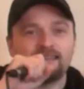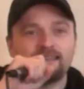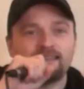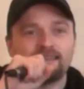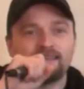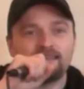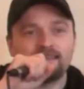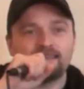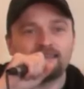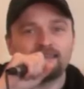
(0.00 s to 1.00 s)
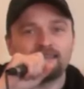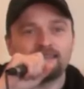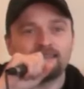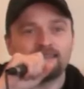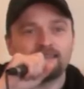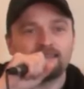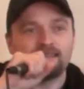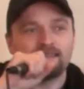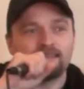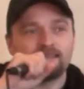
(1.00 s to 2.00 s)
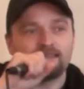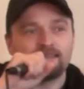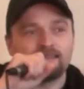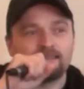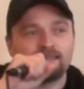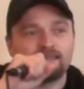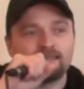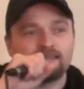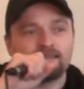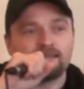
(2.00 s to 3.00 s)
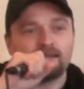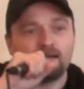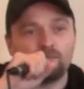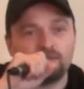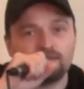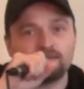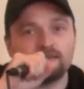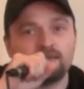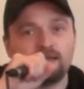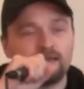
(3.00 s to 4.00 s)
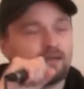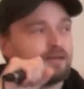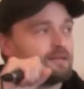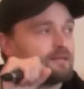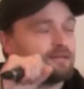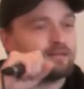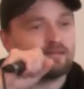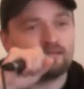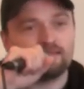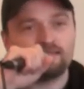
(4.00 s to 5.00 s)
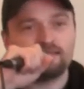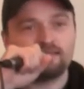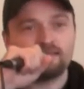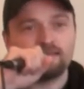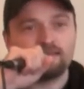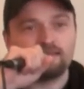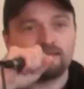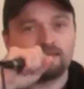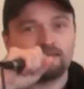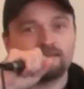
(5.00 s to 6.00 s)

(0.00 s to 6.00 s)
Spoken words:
This person isn't speaking.